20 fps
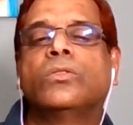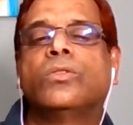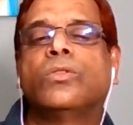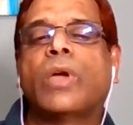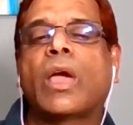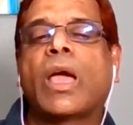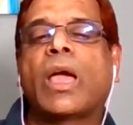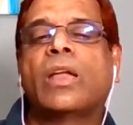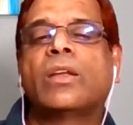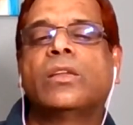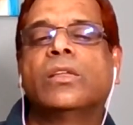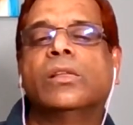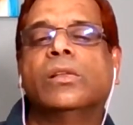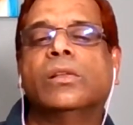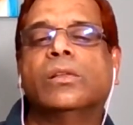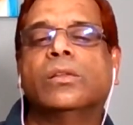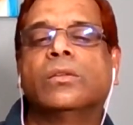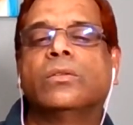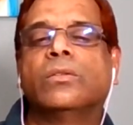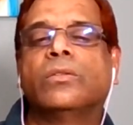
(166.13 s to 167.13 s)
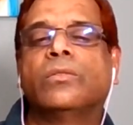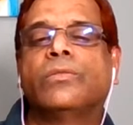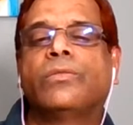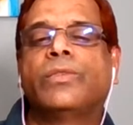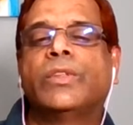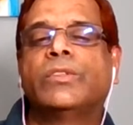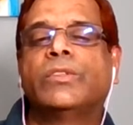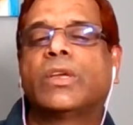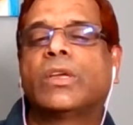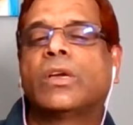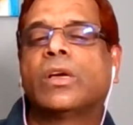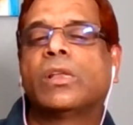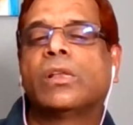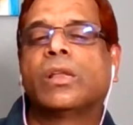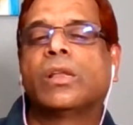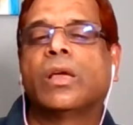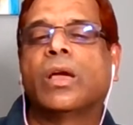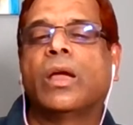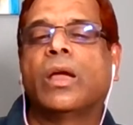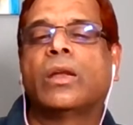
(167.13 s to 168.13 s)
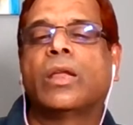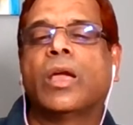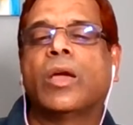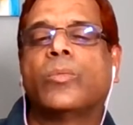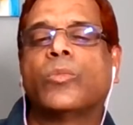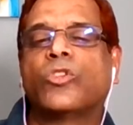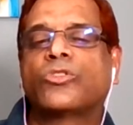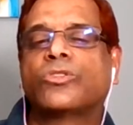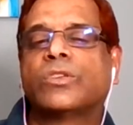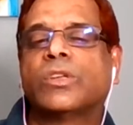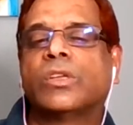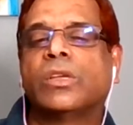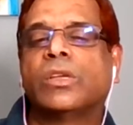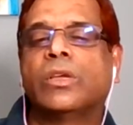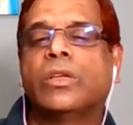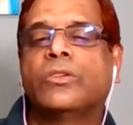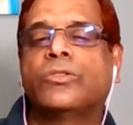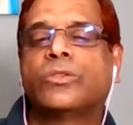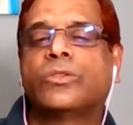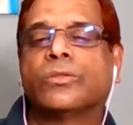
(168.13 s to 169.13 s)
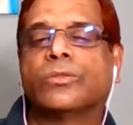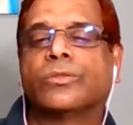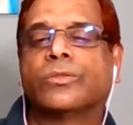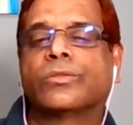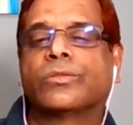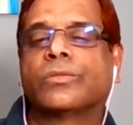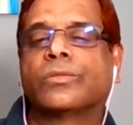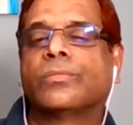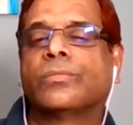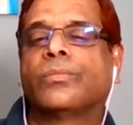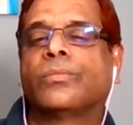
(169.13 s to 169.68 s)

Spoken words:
to handle physical and emotional issues.